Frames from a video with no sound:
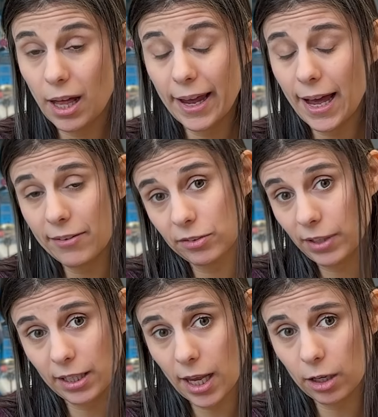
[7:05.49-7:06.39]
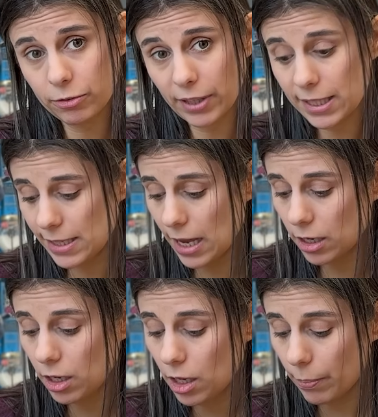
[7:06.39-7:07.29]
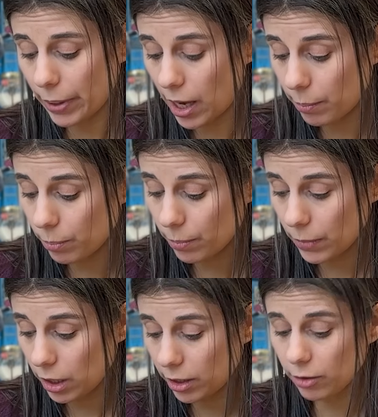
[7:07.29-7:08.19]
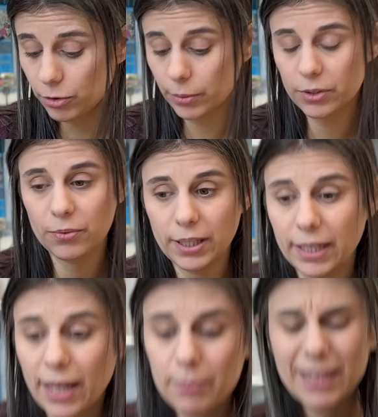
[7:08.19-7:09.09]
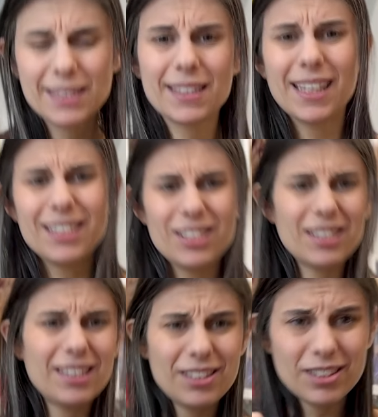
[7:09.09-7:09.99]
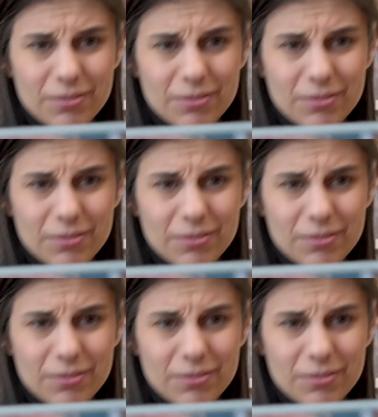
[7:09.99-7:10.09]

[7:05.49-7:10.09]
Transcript: I haven't read Yellowface yet, but I'm looking forward to reading Katabasis, and it's